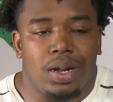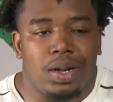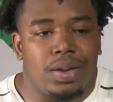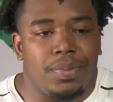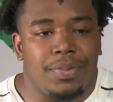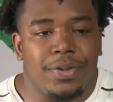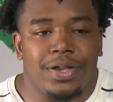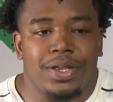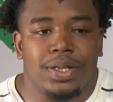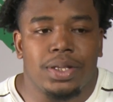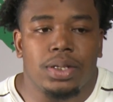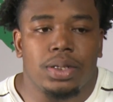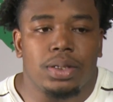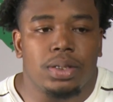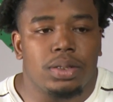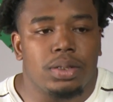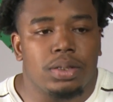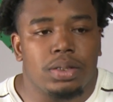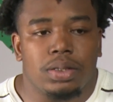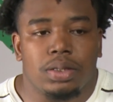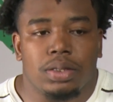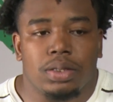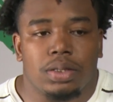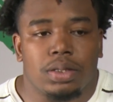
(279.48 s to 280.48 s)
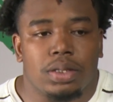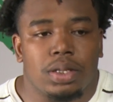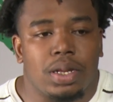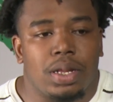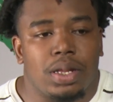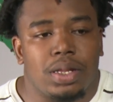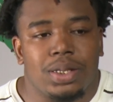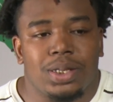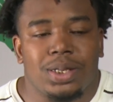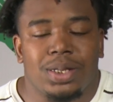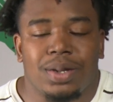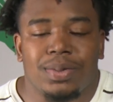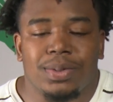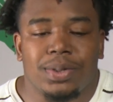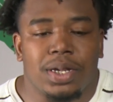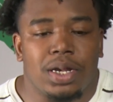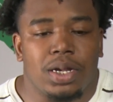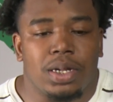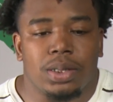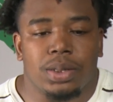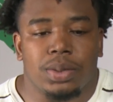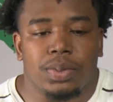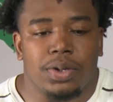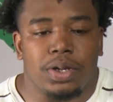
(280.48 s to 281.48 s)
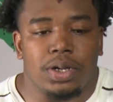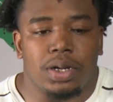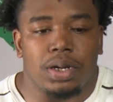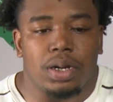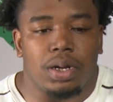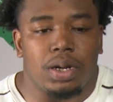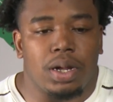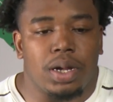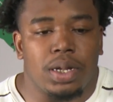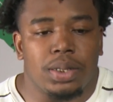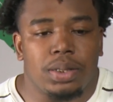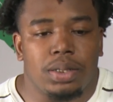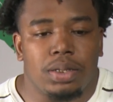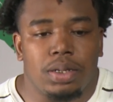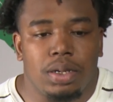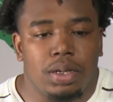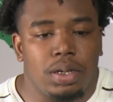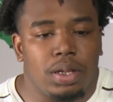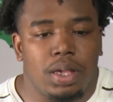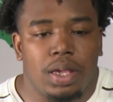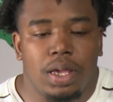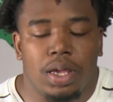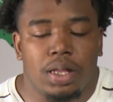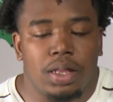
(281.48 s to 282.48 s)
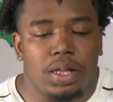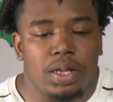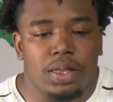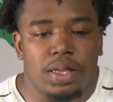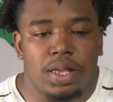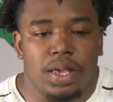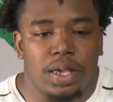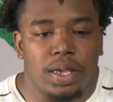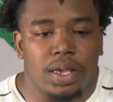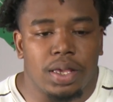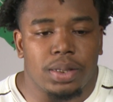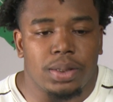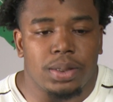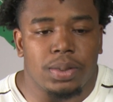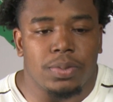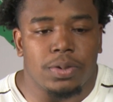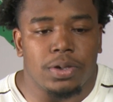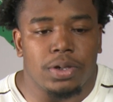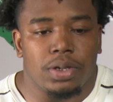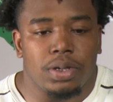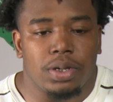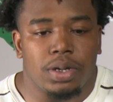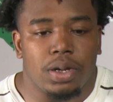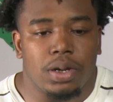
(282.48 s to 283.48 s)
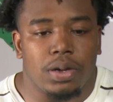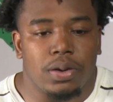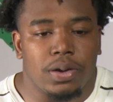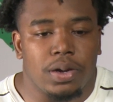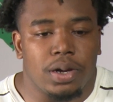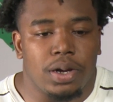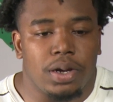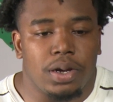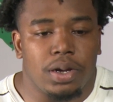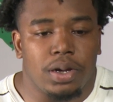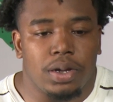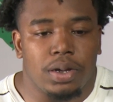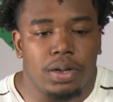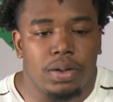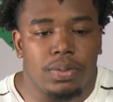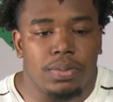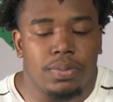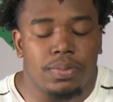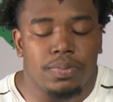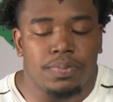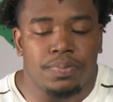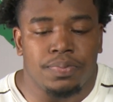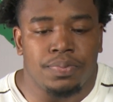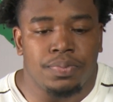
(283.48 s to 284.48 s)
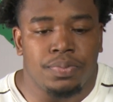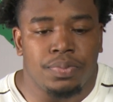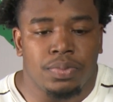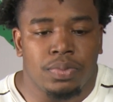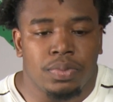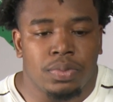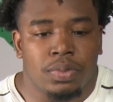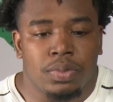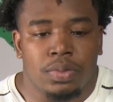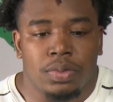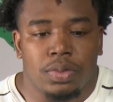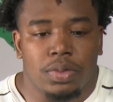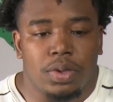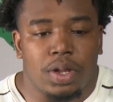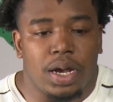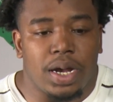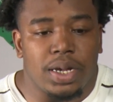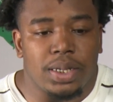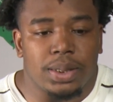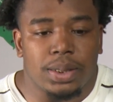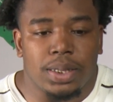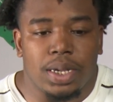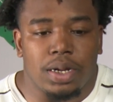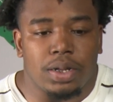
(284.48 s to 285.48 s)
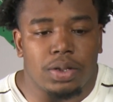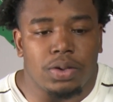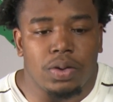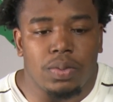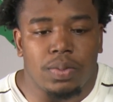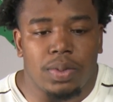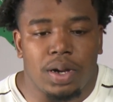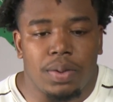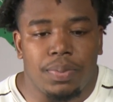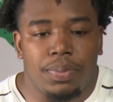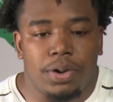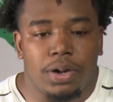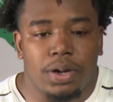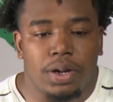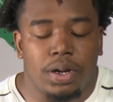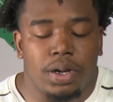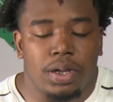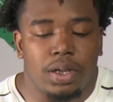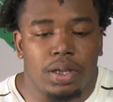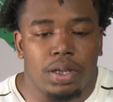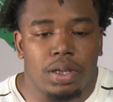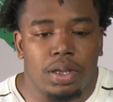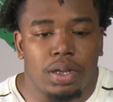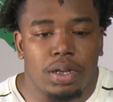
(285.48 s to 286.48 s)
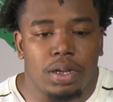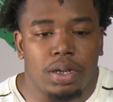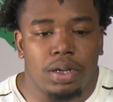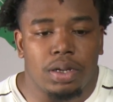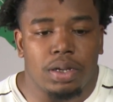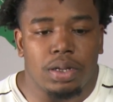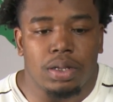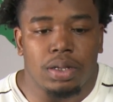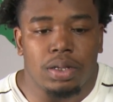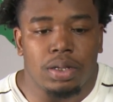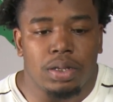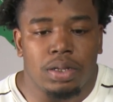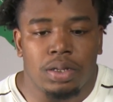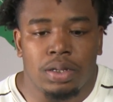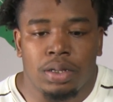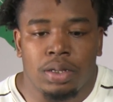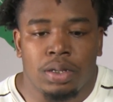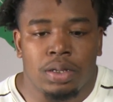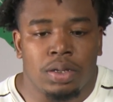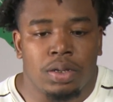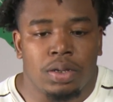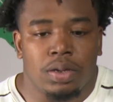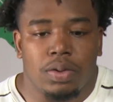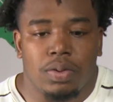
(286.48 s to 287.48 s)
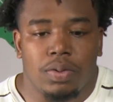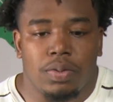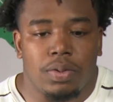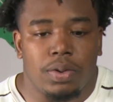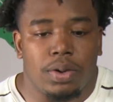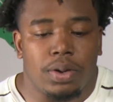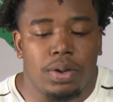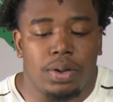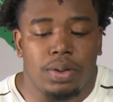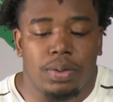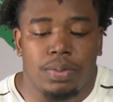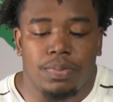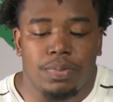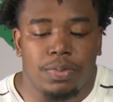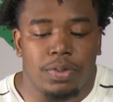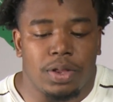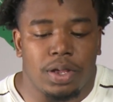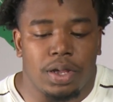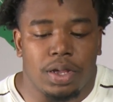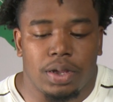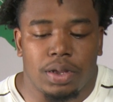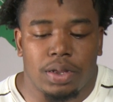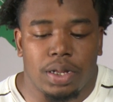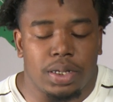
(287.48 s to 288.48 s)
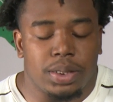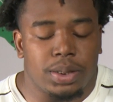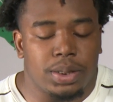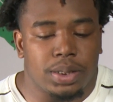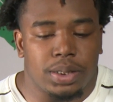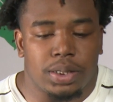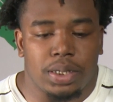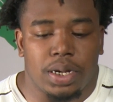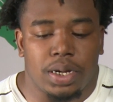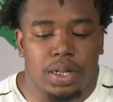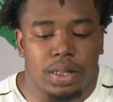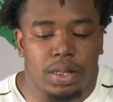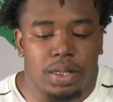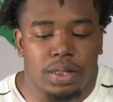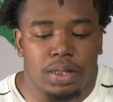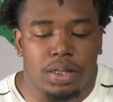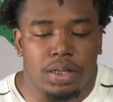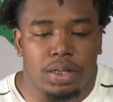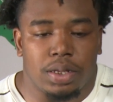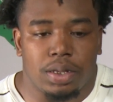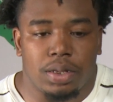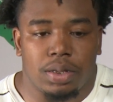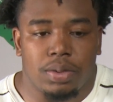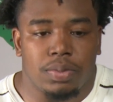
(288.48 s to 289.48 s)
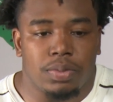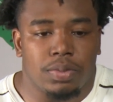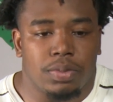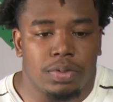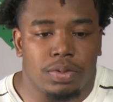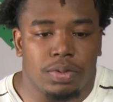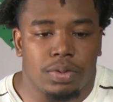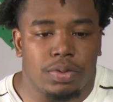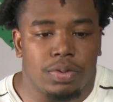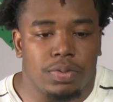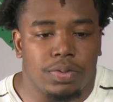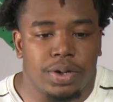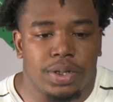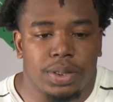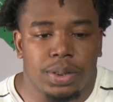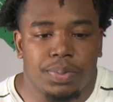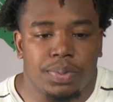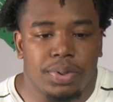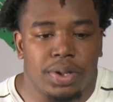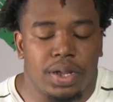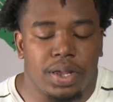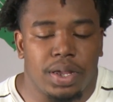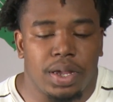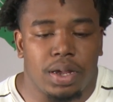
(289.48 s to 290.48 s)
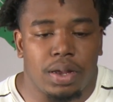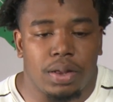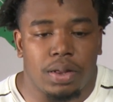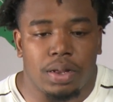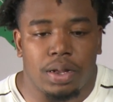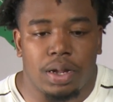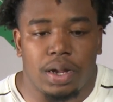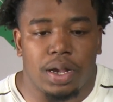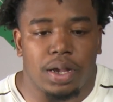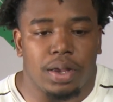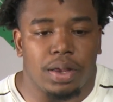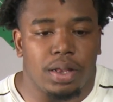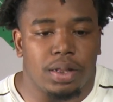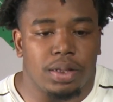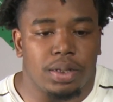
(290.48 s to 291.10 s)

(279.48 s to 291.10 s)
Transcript: I mean, sometimes, but I can't let that get to me, you know. I just got to do my part, and, well, like, I just got to let the rest play out.